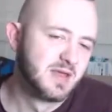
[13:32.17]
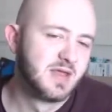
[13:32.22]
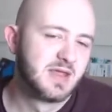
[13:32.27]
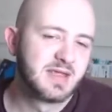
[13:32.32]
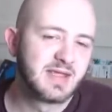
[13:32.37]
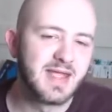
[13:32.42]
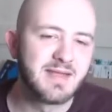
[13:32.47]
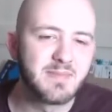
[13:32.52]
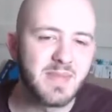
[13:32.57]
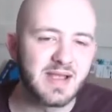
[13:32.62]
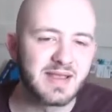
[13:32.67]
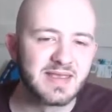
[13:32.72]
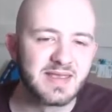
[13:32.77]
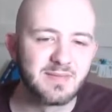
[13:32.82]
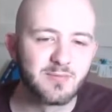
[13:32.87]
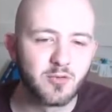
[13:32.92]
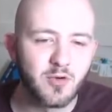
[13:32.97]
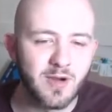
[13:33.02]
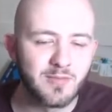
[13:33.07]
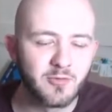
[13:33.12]
came back here
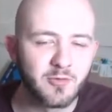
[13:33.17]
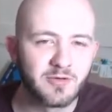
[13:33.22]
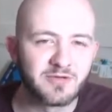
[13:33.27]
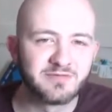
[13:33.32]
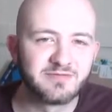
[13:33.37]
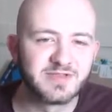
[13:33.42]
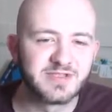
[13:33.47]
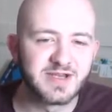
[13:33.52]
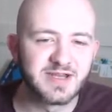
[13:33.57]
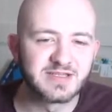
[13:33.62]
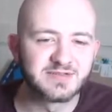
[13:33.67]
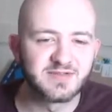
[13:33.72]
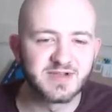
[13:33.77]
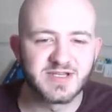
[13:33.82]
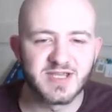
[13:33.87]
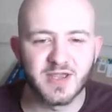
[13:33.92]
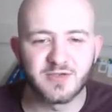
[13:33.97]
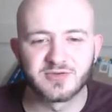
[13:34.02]
prepping for today's video.